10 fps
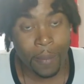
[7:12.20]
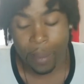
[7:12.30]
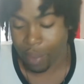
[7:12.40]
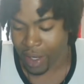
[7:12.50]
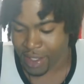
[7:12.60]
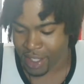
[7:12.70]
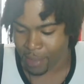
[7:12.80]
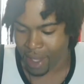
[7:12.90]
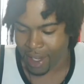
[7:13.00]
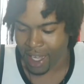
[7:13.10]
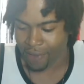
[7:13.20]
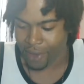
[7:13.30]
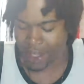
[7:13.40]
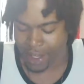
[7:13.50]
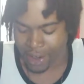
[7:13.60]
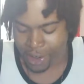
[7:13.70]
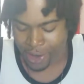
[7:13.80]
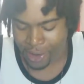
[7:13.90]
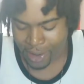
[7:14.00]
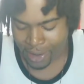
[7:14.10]
present in my life at
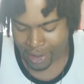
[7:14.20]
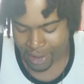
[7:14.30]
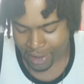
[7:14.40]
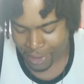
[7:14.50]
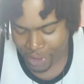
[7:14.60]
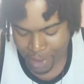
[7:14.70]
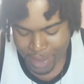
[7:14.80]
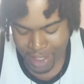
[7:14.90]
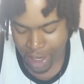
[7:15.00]
all. You know what I'm saying?